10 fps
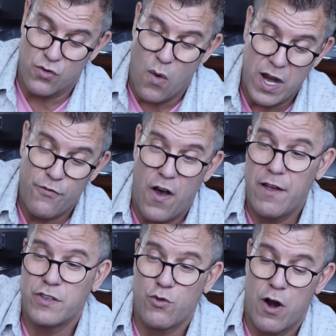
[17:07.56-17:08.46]

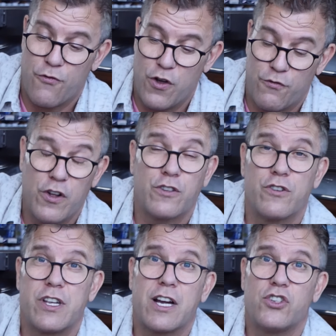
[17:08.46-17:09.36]
25 square foot
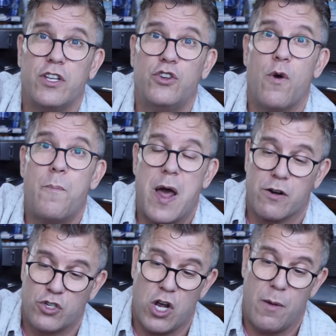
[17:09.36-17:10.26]
filters actually do a
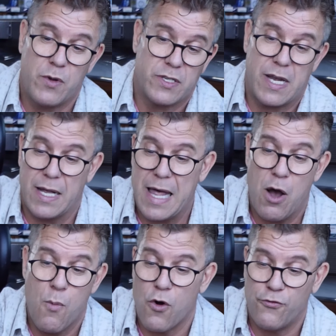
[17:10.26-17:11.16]
better job because they
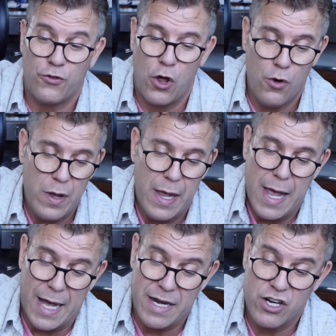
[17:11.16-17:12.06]
allow more flow
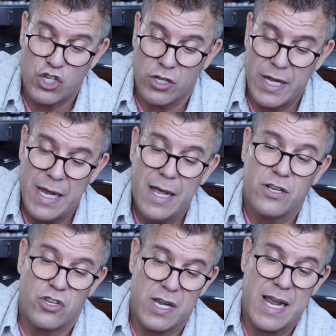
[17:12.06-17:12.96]
initially,
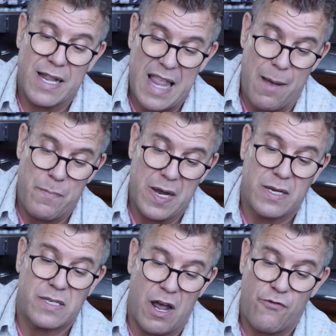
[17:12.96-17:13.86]
so you can get that
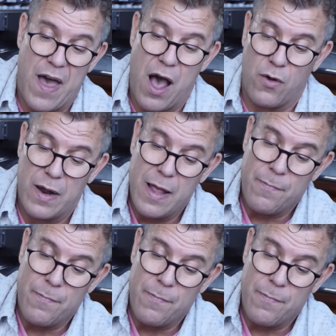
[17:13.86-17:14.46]
big stuff out